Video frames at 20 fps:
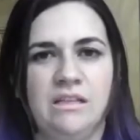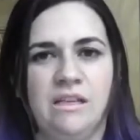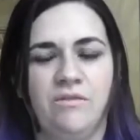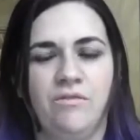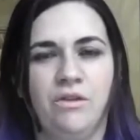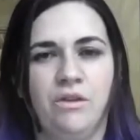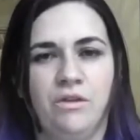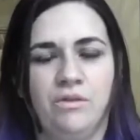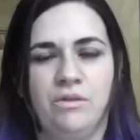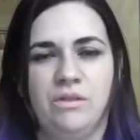has
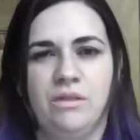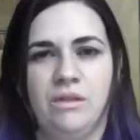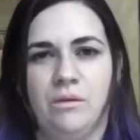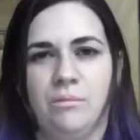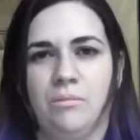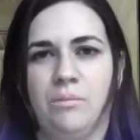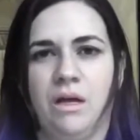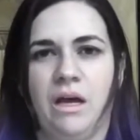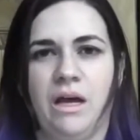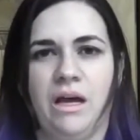given you
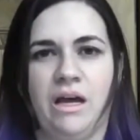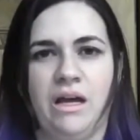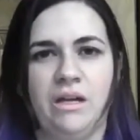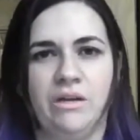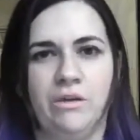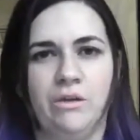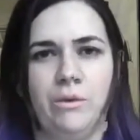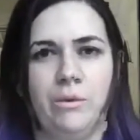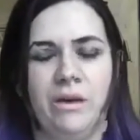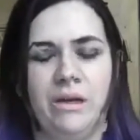some
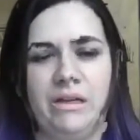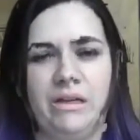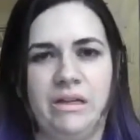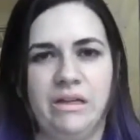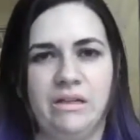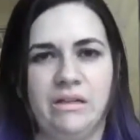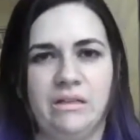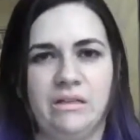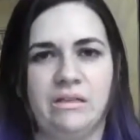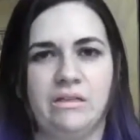new
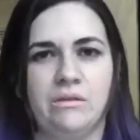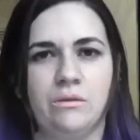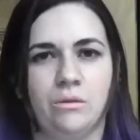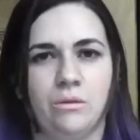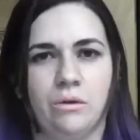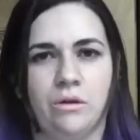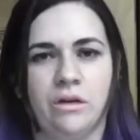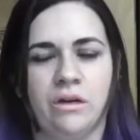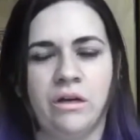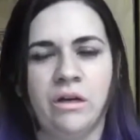ideas
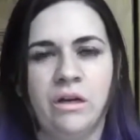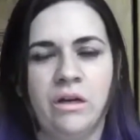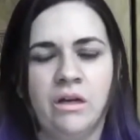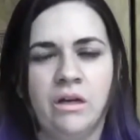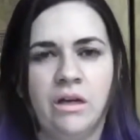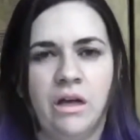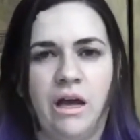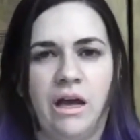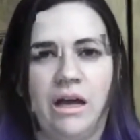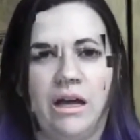or
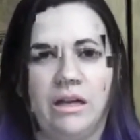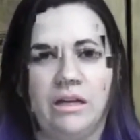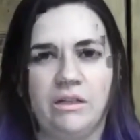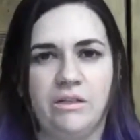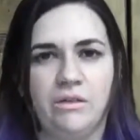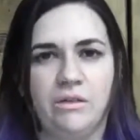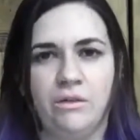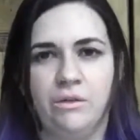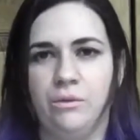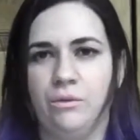
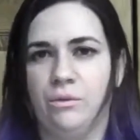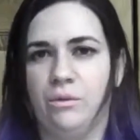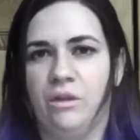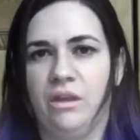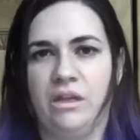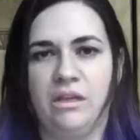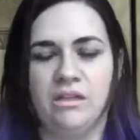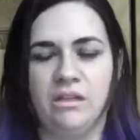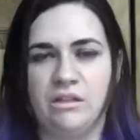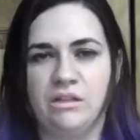new
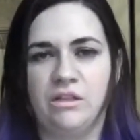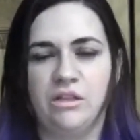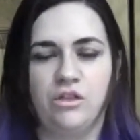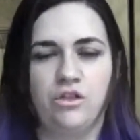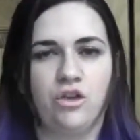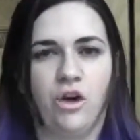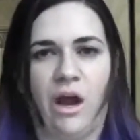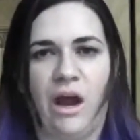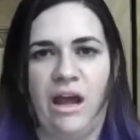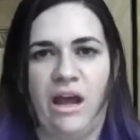things to
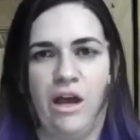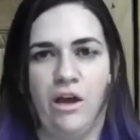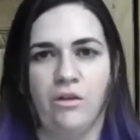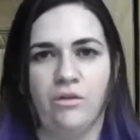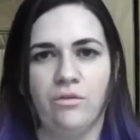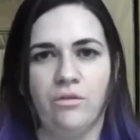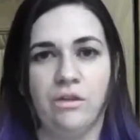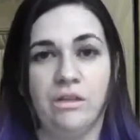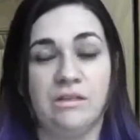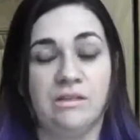try
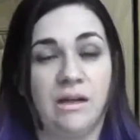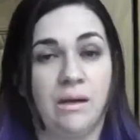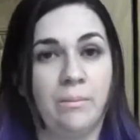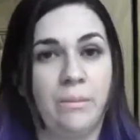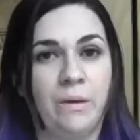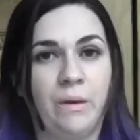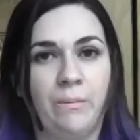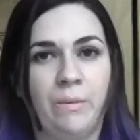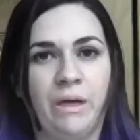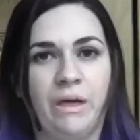out for this
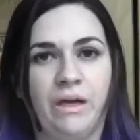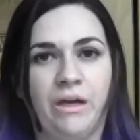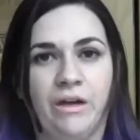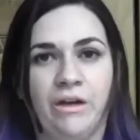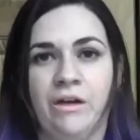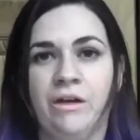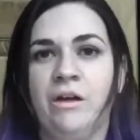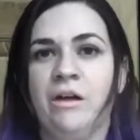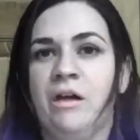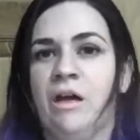upcoming
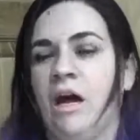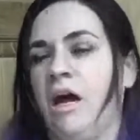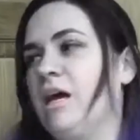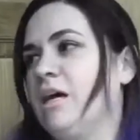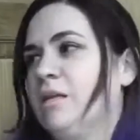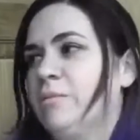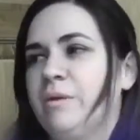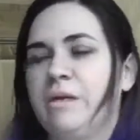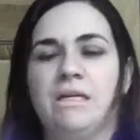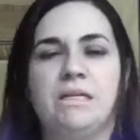year.
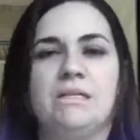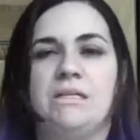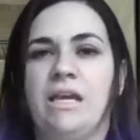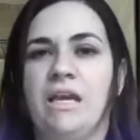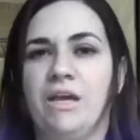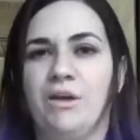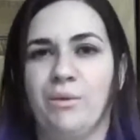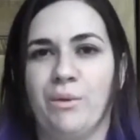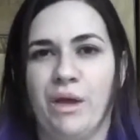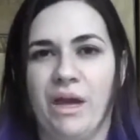The biggest
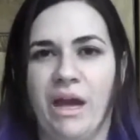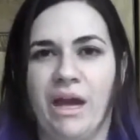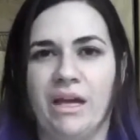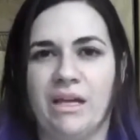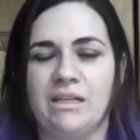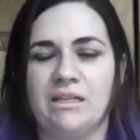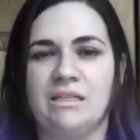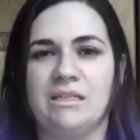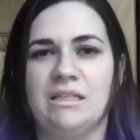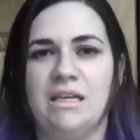takeaway I
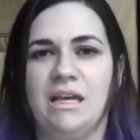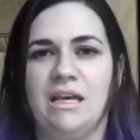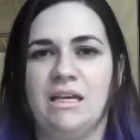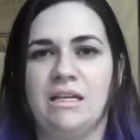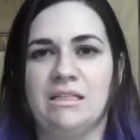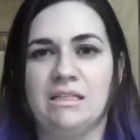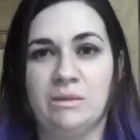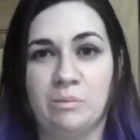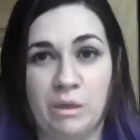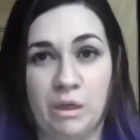can
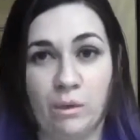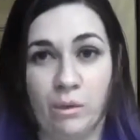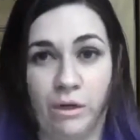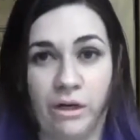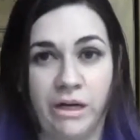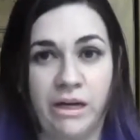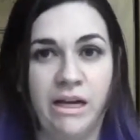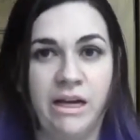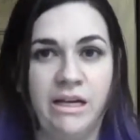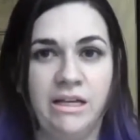say is be
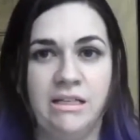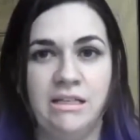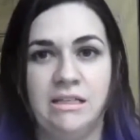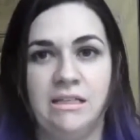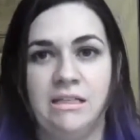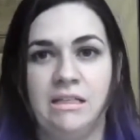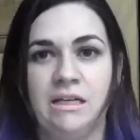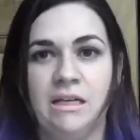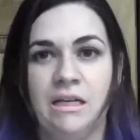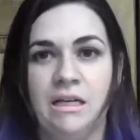
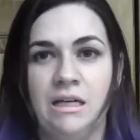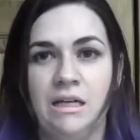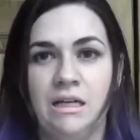organized.